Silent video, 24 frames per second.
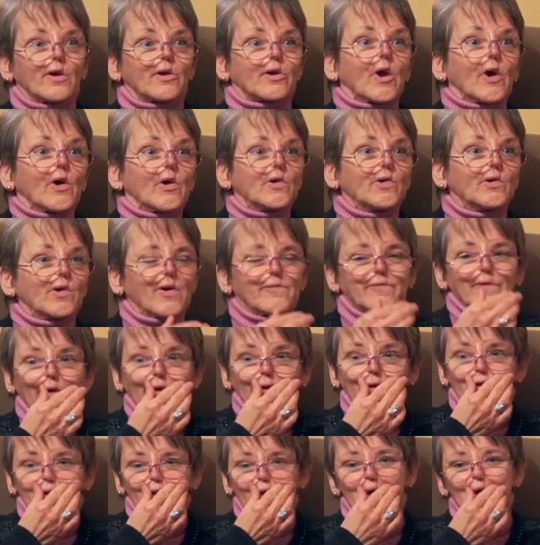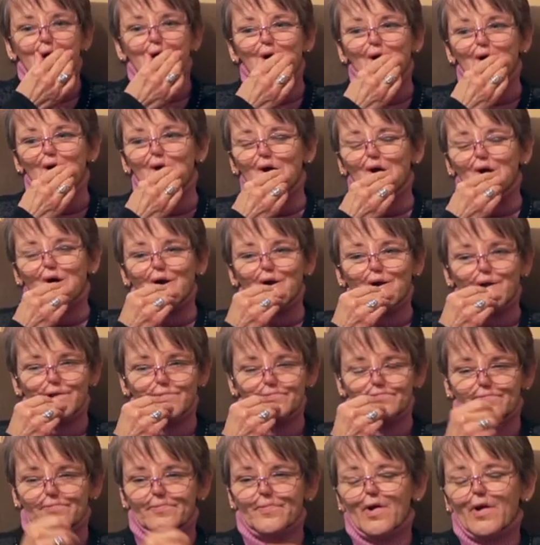You know, I mean,
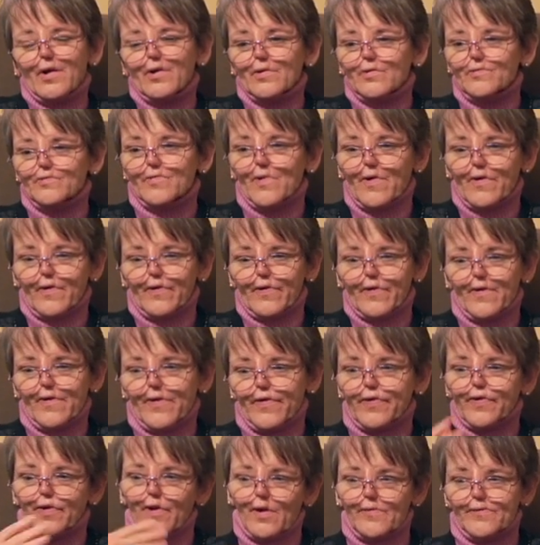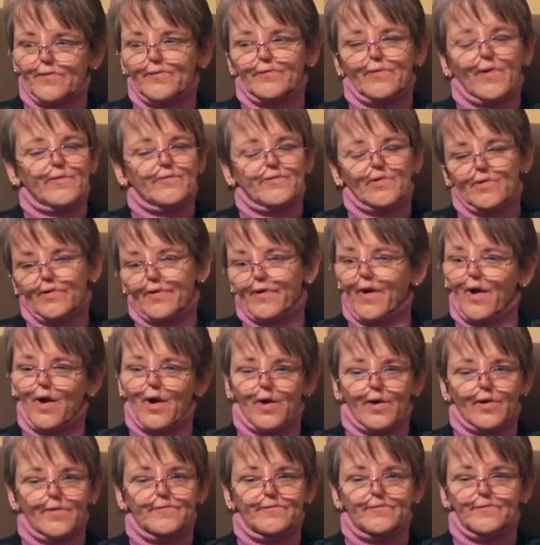I'm one of those type of people that
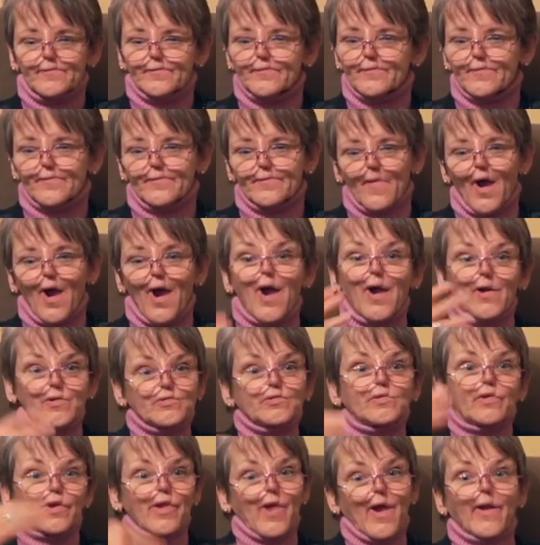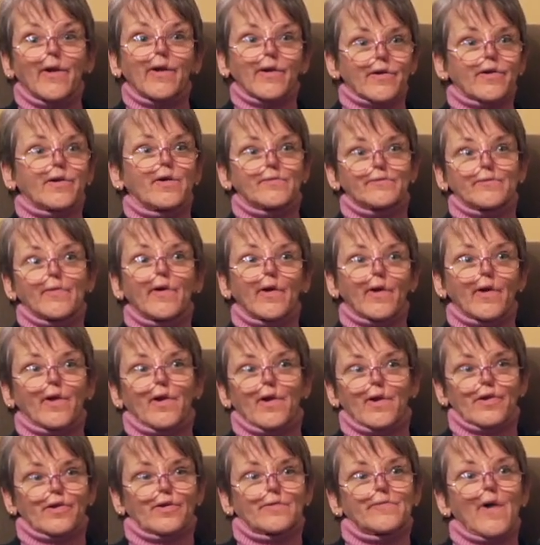I like to be
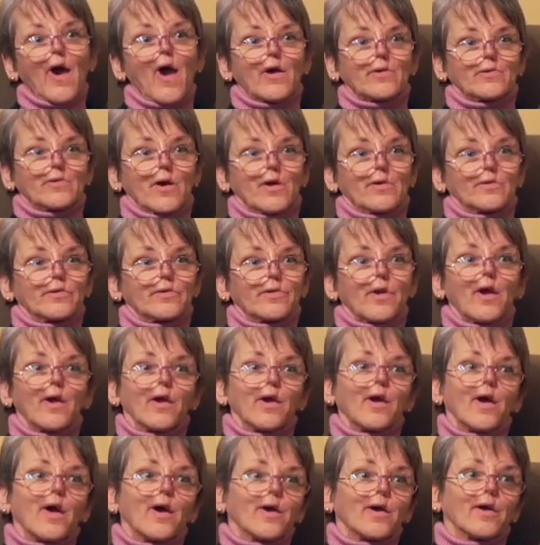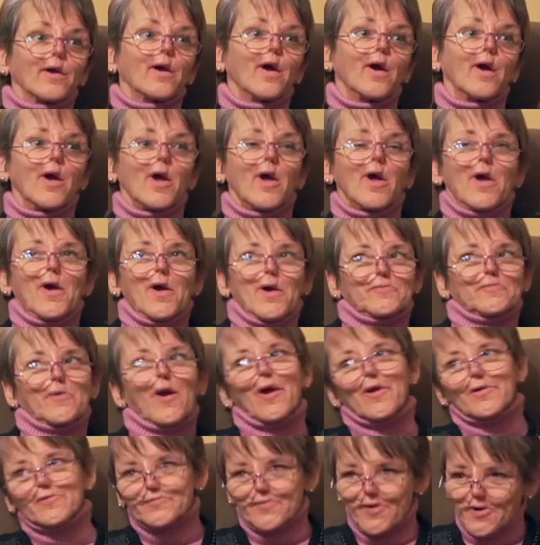in the background. Mm-hmm. I'm
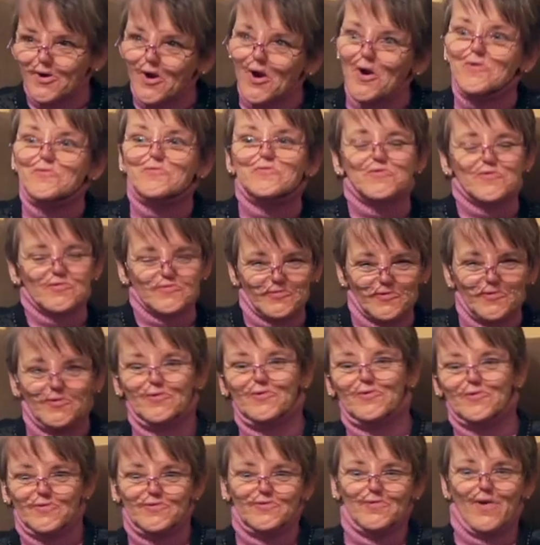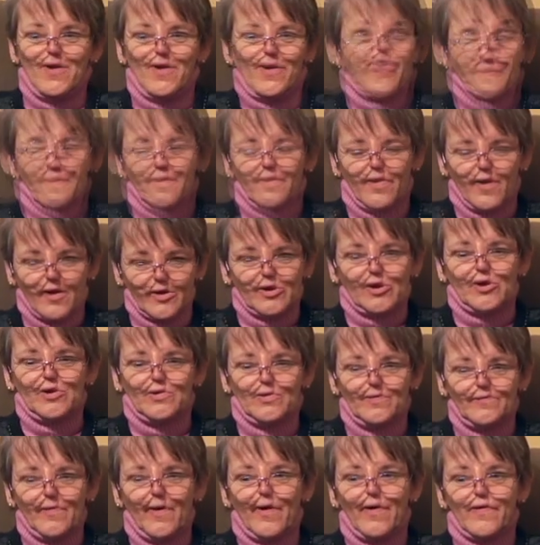kind of uncomfortable with attention
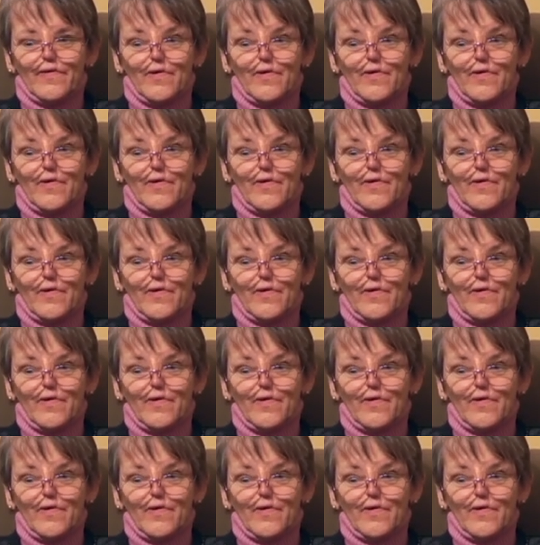on me.